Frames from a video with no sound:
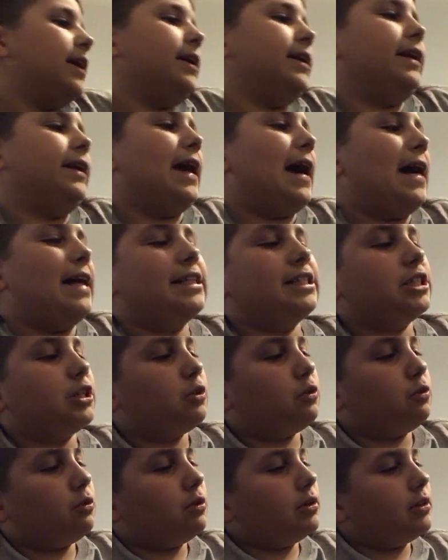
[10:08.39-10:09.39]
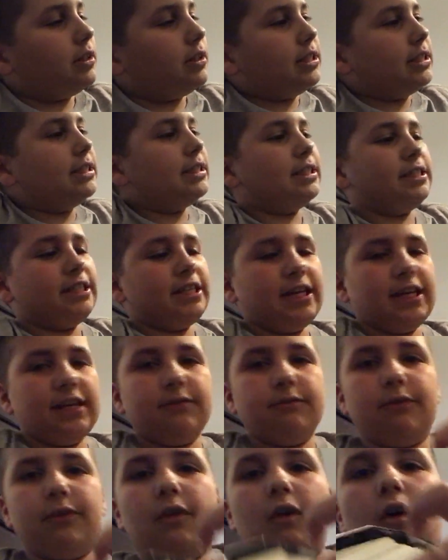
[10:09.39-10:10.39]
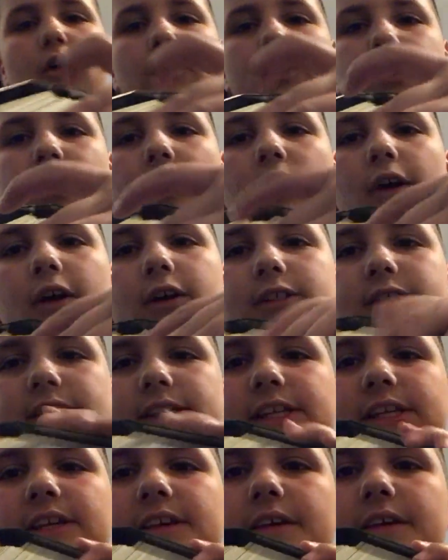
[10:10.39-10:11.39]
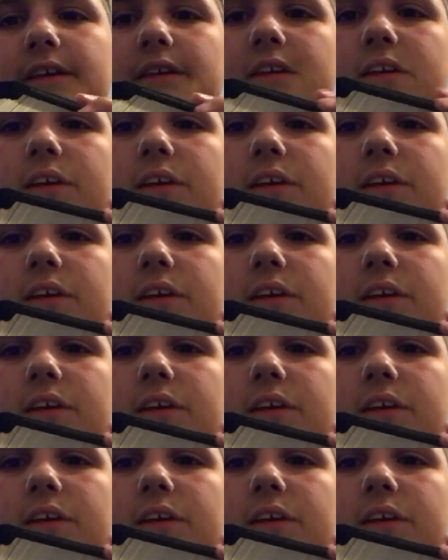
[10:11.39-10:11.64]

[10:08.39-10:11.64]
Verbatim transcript: and yeah, so this is the tin with all the cards in it.